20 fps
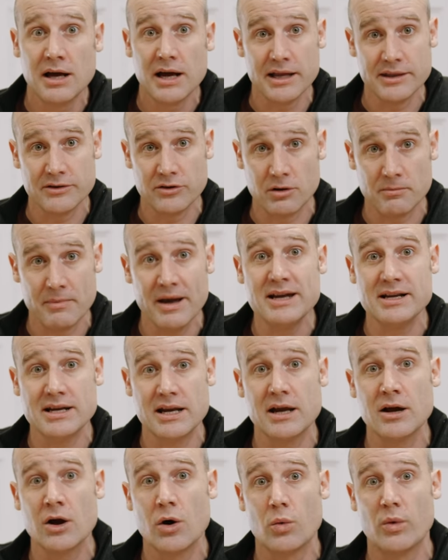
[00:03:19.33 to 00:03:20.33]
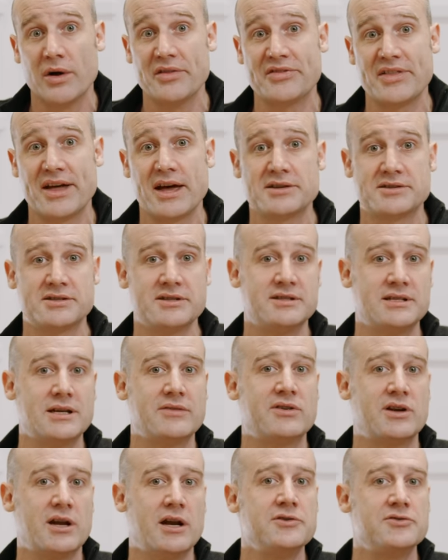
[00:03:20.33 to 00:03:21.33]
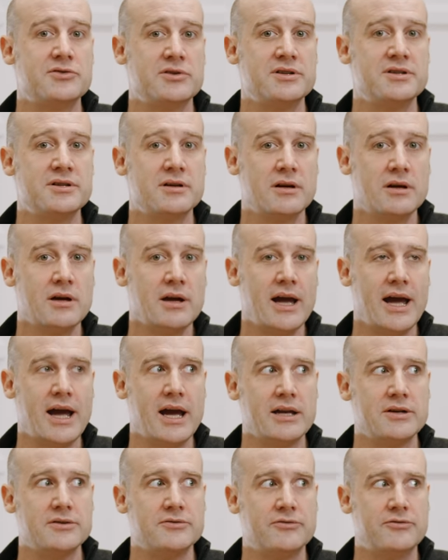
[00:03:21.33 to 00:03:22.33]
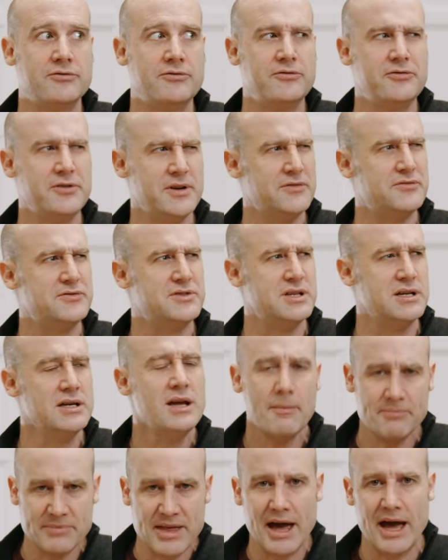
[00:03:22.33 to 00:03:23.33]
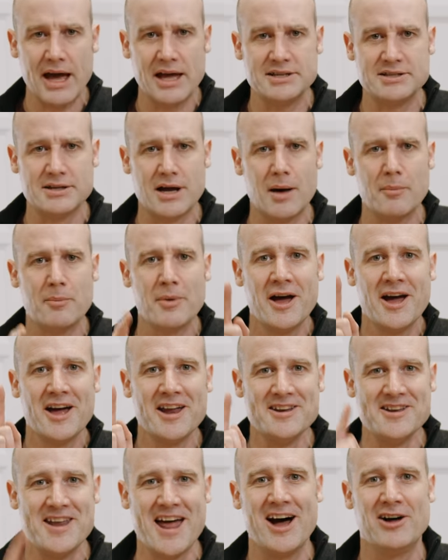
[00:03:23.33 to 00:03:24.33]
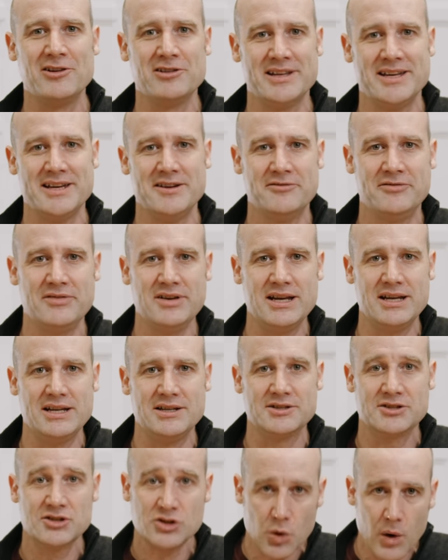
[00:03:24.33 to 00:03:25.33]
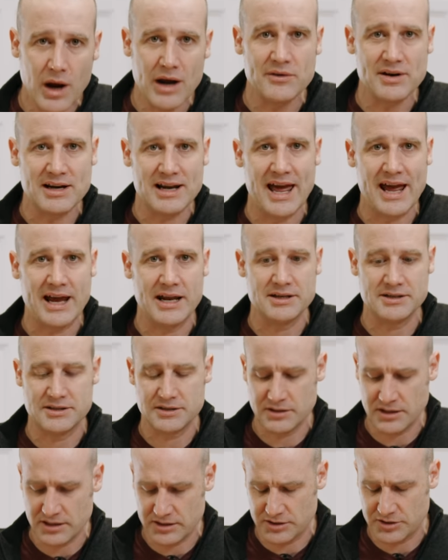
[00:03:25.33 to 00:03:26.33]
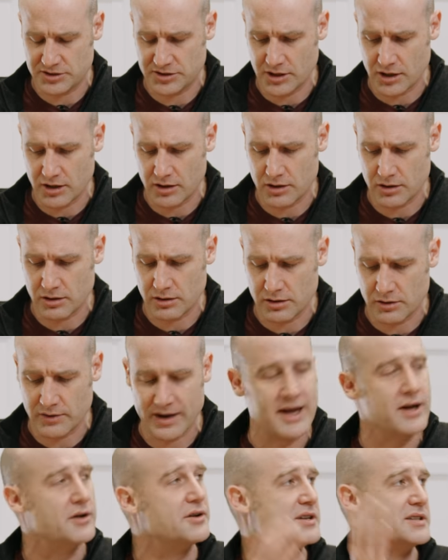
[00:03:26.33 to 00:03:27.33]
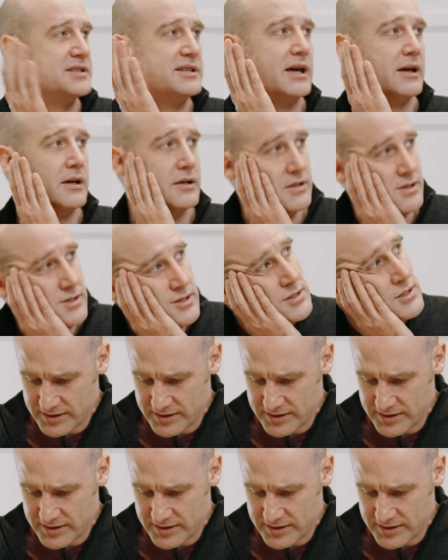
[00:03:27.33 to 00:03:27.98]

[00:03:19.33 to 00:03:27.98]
and the remaining 1,750, yep, that adds up, now live in Squariland, And so, oh, hang on a second.